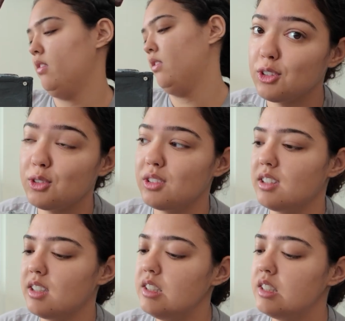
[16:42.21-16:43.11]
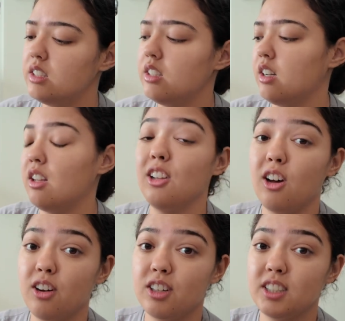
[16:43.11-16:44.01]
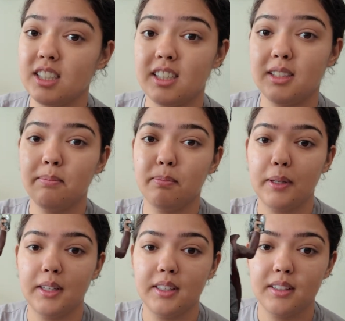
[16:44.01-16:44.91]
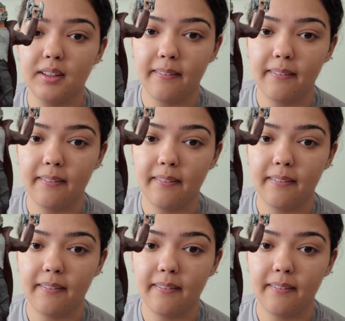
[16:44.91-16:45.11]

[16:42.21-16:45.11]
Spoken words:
So this took a longer time, but